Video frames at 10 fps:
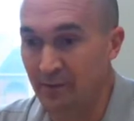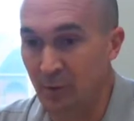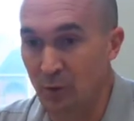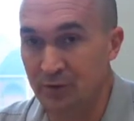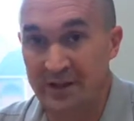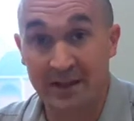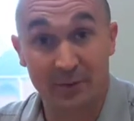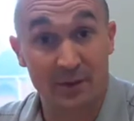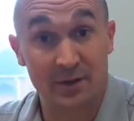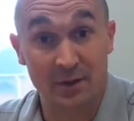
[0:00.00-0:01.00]
for
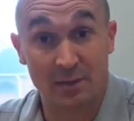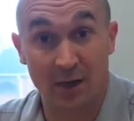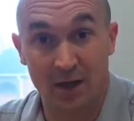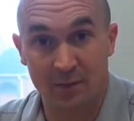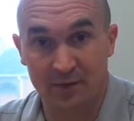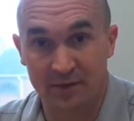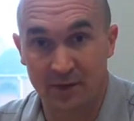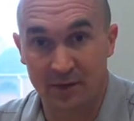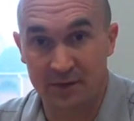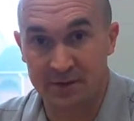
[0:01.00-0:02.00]
dealing with compartment
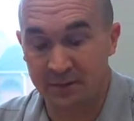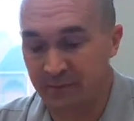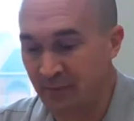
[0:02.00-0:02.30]
fires.